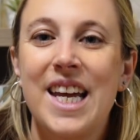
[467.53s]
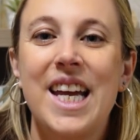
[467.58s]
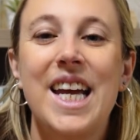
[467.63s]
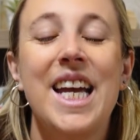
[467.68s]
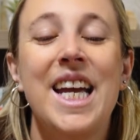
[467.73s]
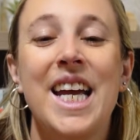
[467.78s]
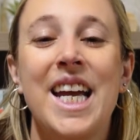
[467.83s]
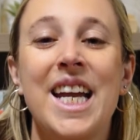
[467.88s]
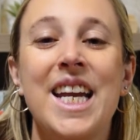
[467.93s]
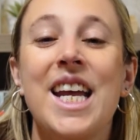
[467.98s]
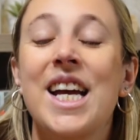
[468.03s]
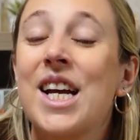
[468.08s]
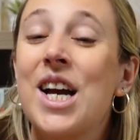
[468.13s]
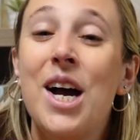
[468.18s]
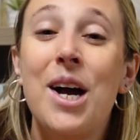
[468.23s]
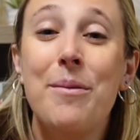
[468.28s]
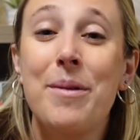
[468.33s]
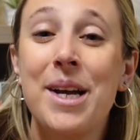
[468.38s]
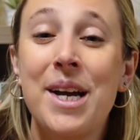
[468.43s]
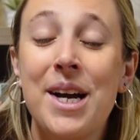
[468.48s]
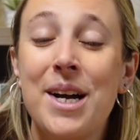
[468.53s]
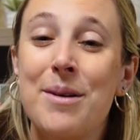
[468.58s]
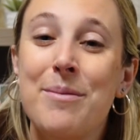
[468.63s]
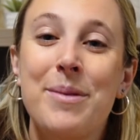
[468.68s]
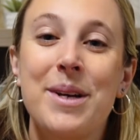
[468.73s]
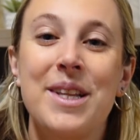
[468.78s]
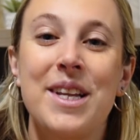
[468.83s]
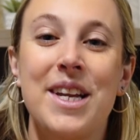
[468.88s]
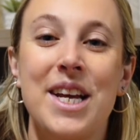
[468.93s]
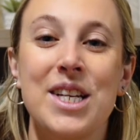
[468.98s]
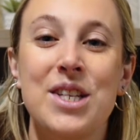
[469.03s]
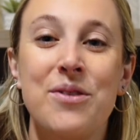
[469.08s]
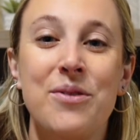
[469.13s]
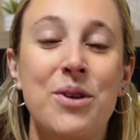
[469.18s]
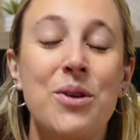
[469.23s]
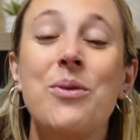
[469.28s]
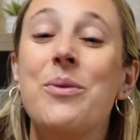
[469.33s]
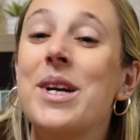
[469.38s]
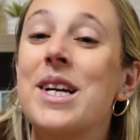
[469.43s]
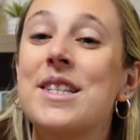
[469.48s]
And coming up in the next
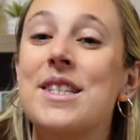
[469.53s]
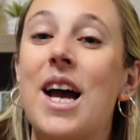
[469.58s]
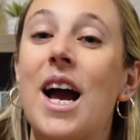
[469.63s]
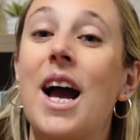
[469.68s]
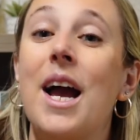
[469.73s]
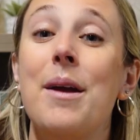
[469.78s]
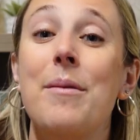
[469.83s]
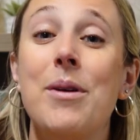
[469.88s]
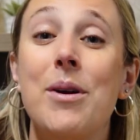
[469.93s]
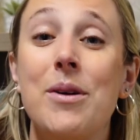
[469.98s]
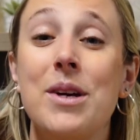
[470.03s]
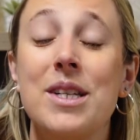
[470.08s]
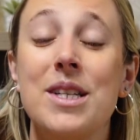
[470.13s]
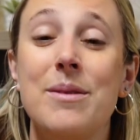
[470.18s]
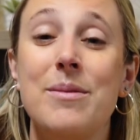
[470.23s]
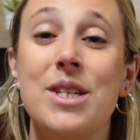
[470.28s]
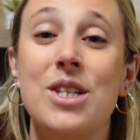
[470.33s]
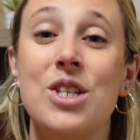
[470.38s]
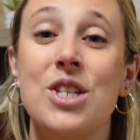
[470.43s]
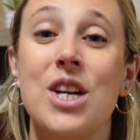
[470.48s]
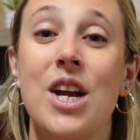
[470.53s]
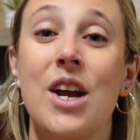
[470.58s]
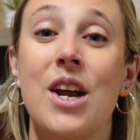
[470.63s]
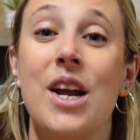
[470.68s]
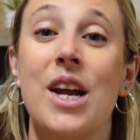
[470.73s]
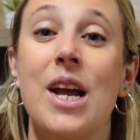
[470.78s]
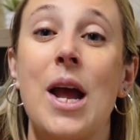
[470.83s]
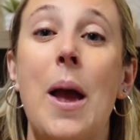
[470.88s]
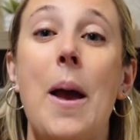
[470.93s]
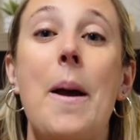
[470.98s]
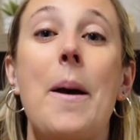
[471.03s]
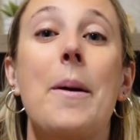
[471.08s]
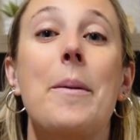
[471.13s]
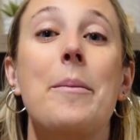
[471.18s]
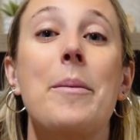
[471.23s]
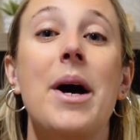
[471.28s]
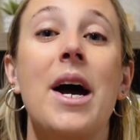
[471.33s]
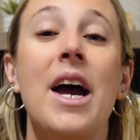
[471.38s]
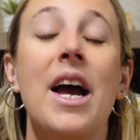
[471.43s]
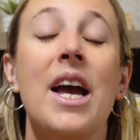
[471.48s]
few weeks, I'm going to be sharing
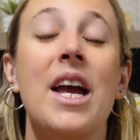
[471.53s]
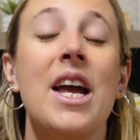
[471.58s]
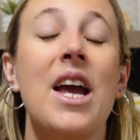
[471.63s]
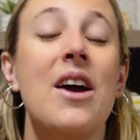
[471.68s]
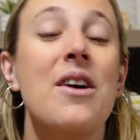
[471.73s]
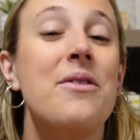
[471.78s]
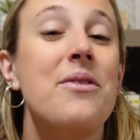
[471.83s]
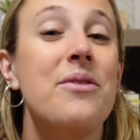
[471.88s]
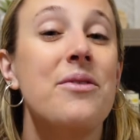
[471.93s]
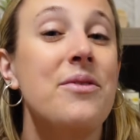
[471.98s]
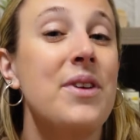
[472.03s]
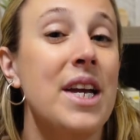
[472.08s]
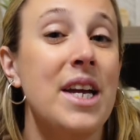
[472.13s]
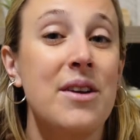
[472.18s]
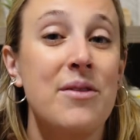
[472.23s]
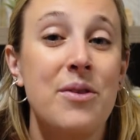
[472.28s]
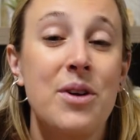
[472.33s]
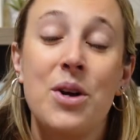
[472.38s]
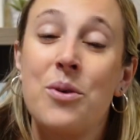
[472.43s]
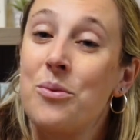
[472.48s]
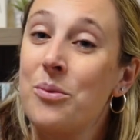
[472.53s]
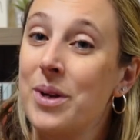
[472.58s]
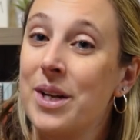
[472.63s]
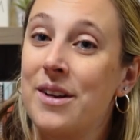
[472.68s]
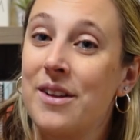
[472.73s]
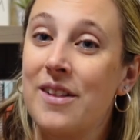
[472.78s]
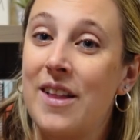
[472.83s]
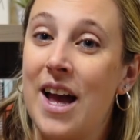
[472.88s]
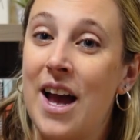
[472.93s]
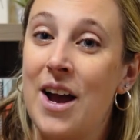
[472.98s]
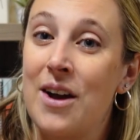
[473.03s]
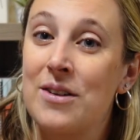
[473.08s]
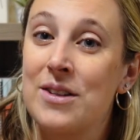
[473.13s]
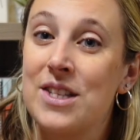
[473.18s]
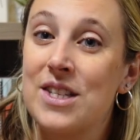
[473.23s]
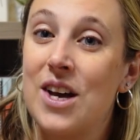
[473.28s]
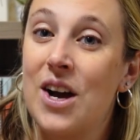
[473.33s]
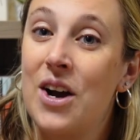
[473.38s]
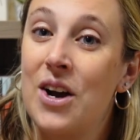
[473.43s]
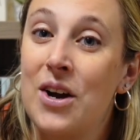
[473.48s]
my favorite read alouds
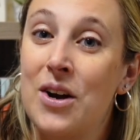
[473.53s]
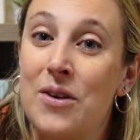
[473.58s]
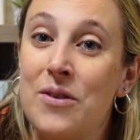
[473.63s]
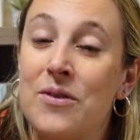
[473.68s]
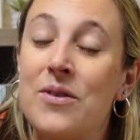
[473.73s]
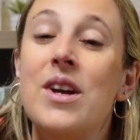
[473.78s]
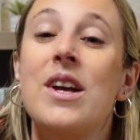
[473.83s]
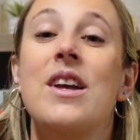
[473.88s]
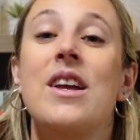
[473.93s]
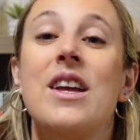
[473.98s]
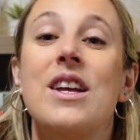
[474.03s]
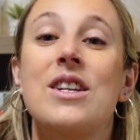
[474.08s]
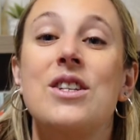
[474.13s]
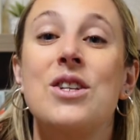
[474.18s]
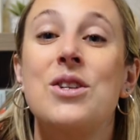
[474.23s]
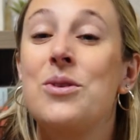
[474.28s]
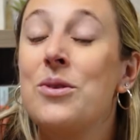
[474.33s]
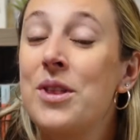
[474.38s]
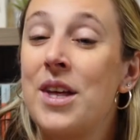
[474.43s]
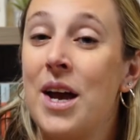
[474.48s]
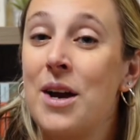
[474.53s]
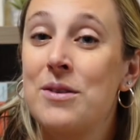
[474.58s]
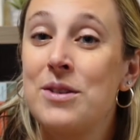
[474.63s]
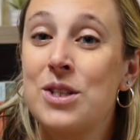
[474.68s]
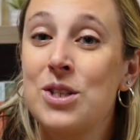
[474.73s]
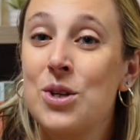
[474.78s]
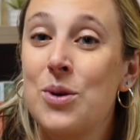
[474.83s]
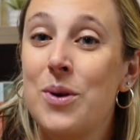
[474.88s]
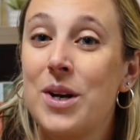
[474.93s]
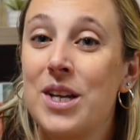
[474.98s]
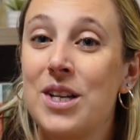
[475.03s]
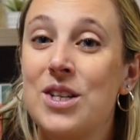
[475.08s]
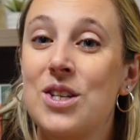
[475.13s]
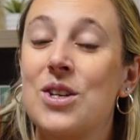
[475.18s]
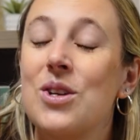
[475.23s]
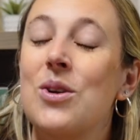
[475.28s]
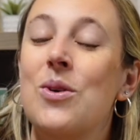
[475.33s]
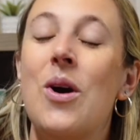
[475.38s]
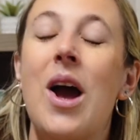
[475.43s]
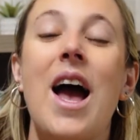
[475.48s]
of
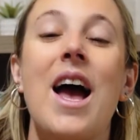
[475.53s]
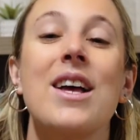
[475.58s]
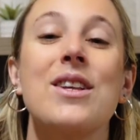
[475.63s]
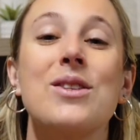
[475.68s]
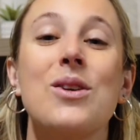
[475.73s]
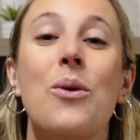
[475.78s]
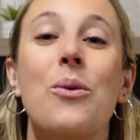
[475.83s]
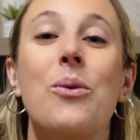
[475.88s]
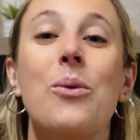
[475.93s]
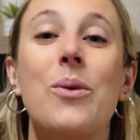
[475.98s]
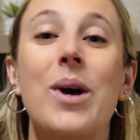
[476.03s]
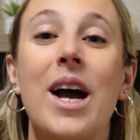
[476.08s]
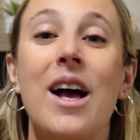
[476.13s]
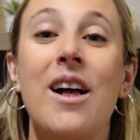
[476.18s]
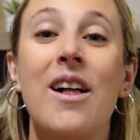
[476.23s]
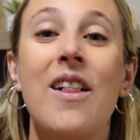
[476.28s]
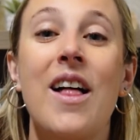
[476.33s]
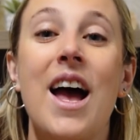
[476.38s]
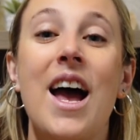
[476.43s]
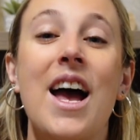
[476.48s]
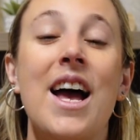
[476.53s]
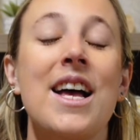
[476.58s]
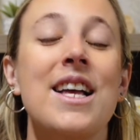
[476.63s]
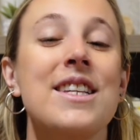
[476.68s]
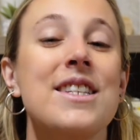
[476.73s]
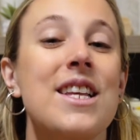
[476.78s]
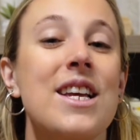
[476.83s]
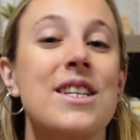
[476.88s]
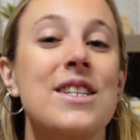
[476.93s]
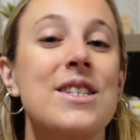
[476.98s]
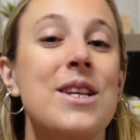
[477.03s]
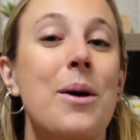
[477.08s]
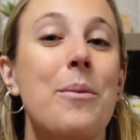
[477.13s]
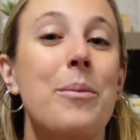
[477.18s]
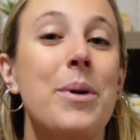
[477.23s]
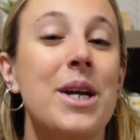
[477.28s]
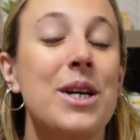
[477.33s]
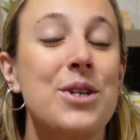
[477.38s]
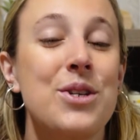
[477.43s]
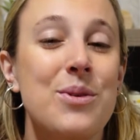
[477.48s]
2022, as well as some
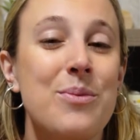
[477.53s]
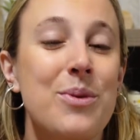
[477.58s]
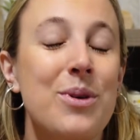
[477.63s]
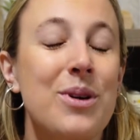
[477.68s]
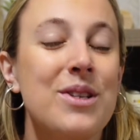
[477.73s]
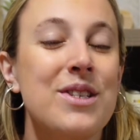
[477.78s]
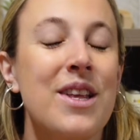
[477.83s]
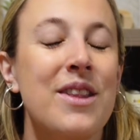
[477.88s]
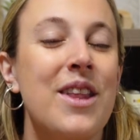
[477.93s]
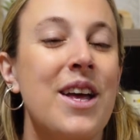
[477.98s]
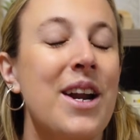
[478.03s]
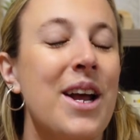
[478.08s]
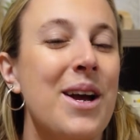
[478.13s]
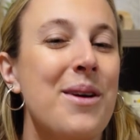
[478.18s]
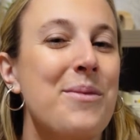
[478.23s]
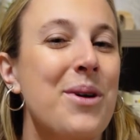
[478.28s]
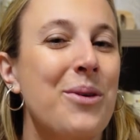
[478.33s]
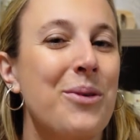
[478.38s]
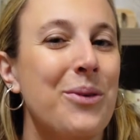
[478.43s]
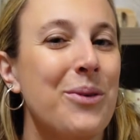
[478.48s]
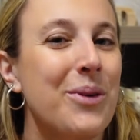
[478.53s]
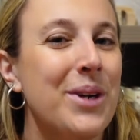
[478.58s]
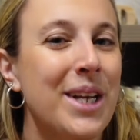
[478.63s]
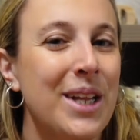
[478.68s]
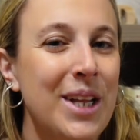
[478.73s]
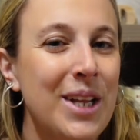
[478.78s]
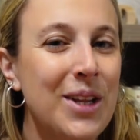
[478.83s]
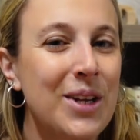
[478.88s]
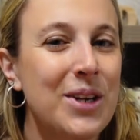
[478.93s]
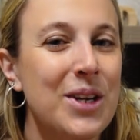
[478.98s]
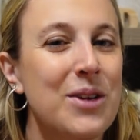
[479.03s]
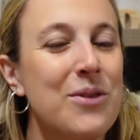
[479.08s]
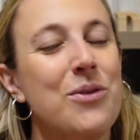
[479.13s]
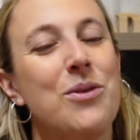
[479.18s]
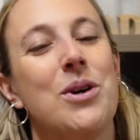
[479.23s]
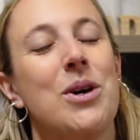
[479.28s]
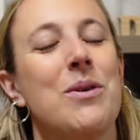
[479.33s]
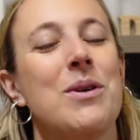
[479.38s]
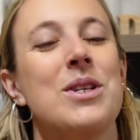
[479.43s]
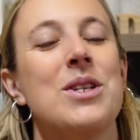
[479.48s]
picture books that I'm really looking
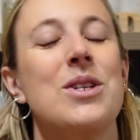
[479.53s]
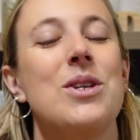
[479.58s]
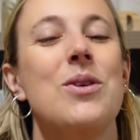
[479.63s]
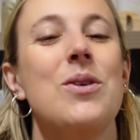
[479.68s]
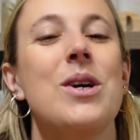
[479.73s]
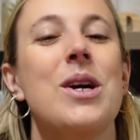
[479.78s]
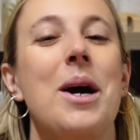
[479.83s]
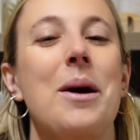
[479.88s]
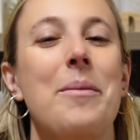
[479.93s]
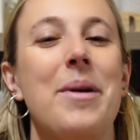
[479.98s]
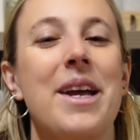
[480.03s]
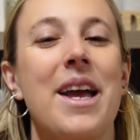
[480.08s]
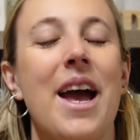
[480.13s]
forward to coming